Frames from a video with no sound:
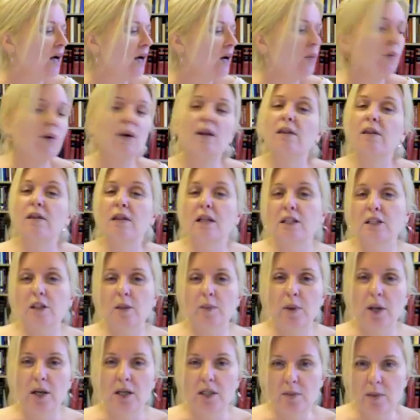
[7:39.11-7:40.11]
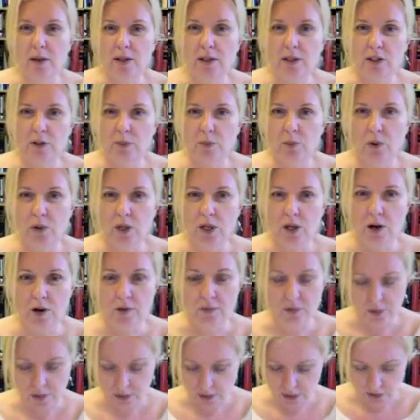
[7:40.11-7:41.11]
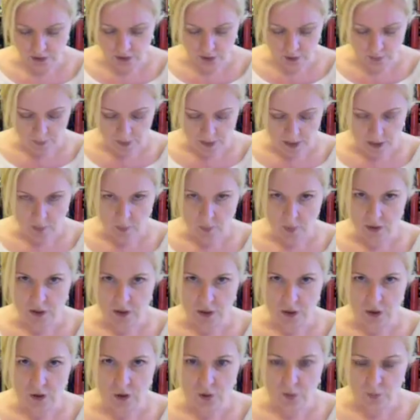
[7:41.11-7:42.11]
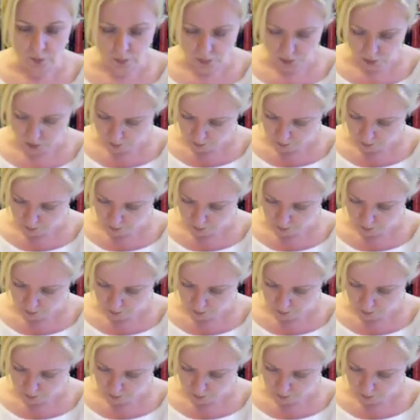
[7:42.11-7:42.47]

One of the things I blogged about this morning over on Instapundit was a new book